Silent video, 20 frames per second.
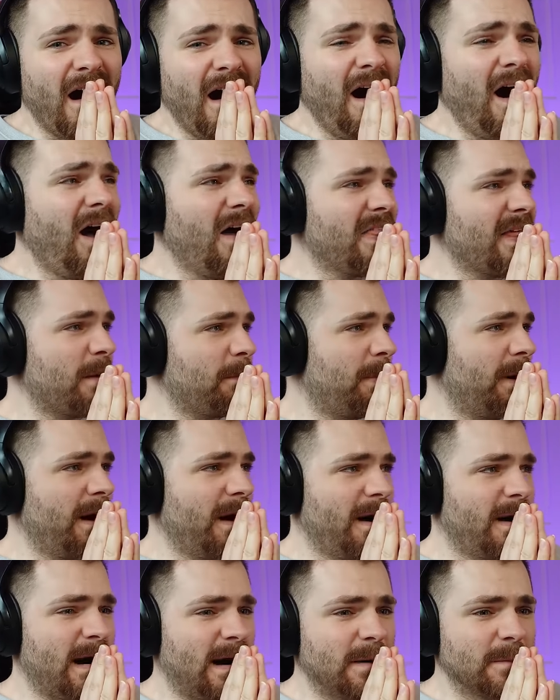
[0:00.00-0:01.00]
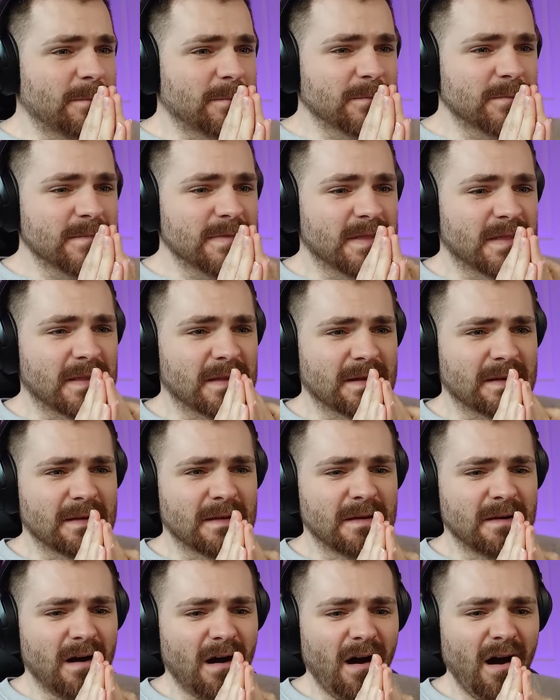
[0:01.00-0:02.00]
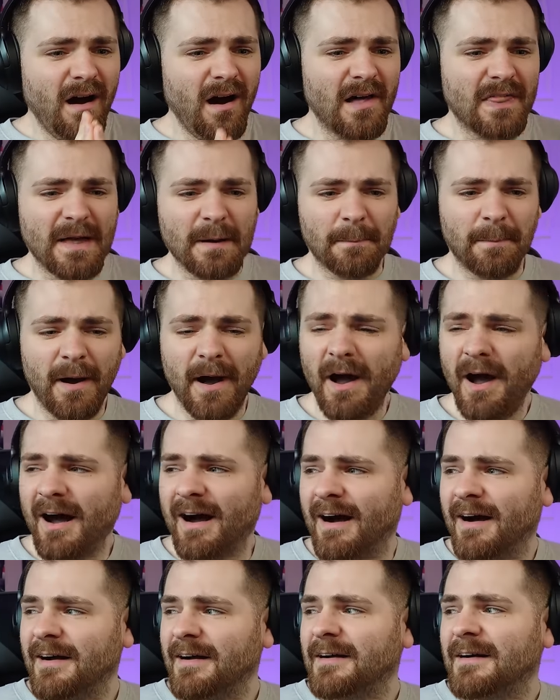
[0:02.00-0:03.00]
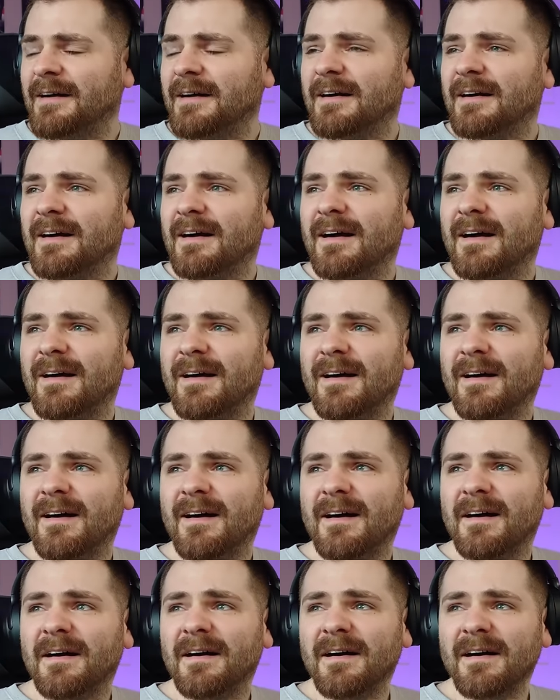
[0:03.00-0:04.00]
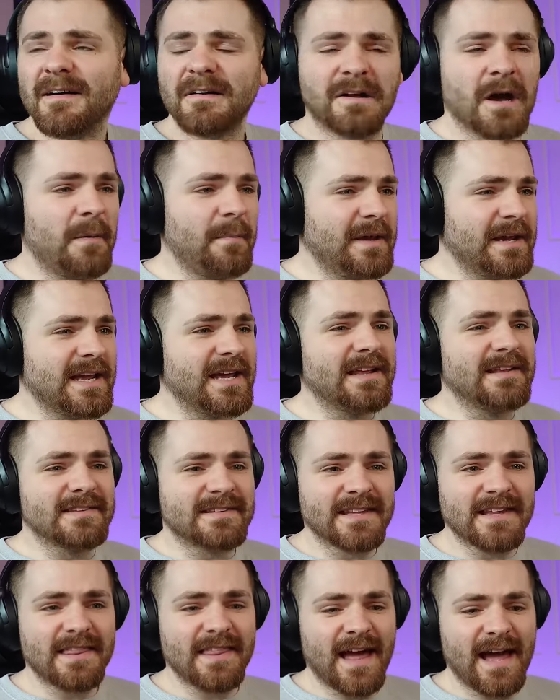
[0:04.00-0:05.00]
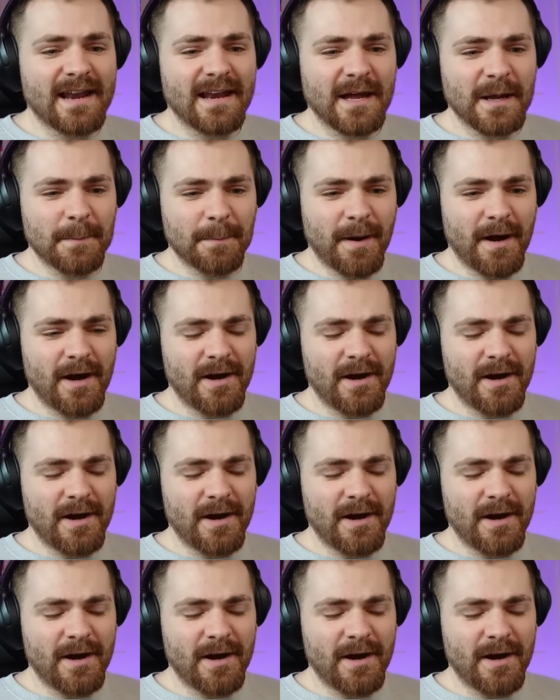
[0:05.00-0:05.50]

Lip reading: oh, that part, oh, that part, coming into that, like,